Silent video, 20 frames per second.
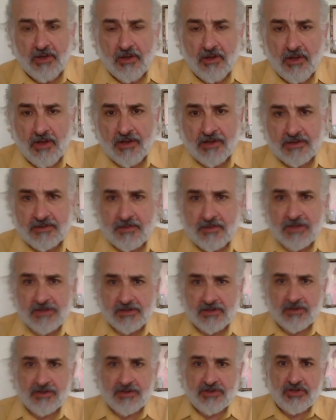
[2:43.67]
That is
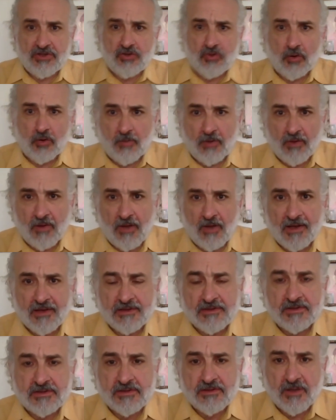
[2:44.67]
basically to
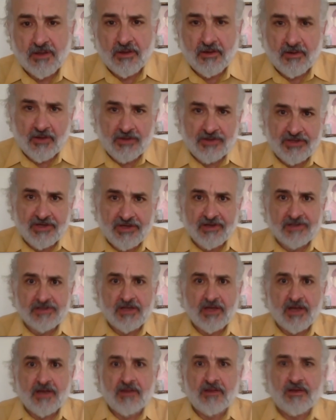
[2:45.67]
normalize a
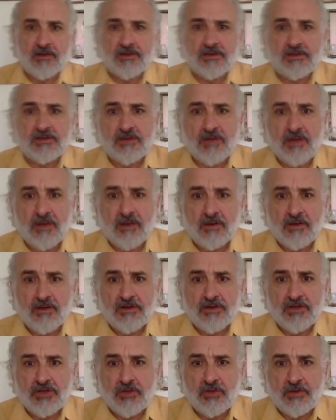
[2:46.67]
genocide that's
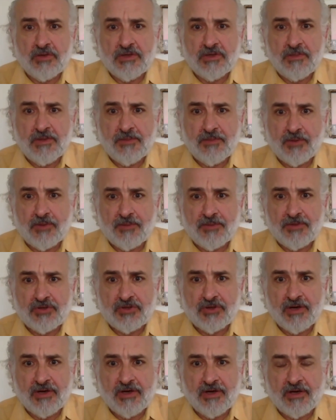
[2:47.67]
continuing to be
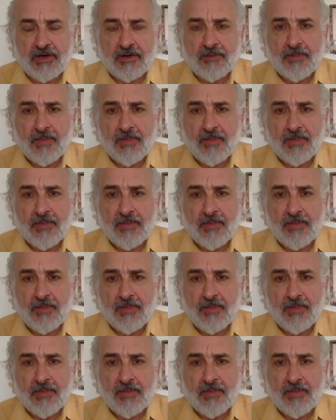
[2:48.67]
perpetrated.